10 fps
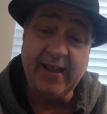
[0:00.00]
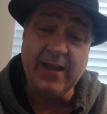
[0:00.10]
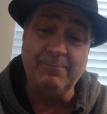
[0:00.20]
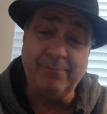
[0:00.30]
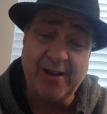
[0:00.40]

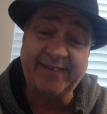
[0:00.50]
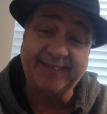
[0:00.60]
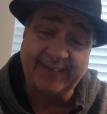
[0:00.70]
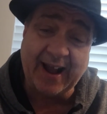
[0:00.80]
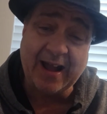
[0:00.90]
it
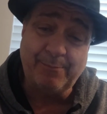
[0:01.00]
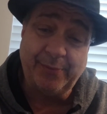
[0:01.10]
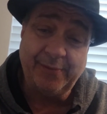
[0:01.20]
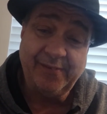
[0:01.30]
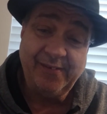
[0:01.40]
must
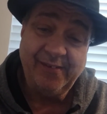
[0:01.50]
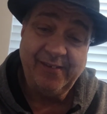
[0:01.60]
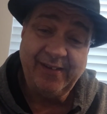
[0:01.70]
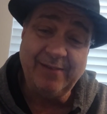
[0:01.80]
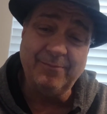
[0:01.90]
stop.
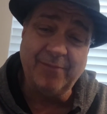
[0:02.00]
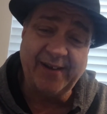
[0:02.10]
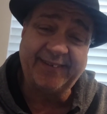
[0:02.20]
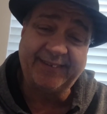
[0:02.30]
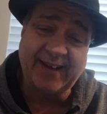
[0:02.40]
It
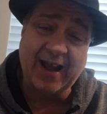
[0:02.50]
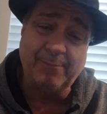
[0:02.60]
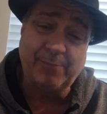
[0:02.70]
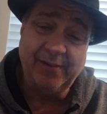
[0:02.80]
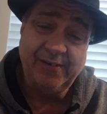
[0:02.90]
must
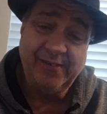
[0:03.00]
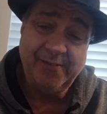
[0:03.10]
stop.